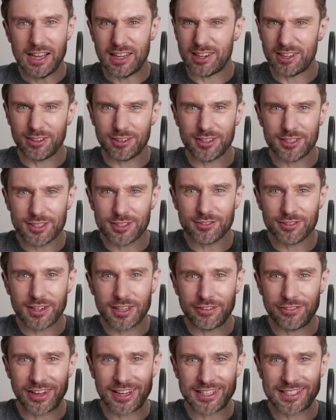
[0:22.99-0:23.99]
And I thought, this is
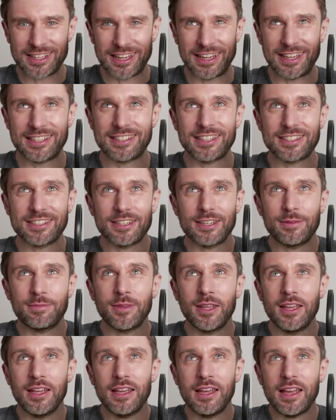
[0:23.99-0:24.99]
really fascinating because it's a,
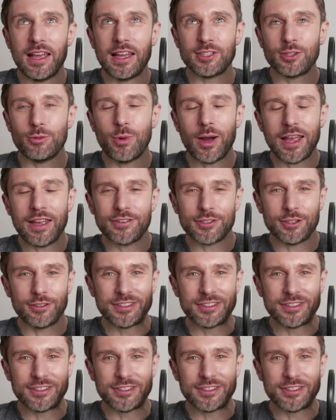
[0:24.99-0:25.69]
it's a way of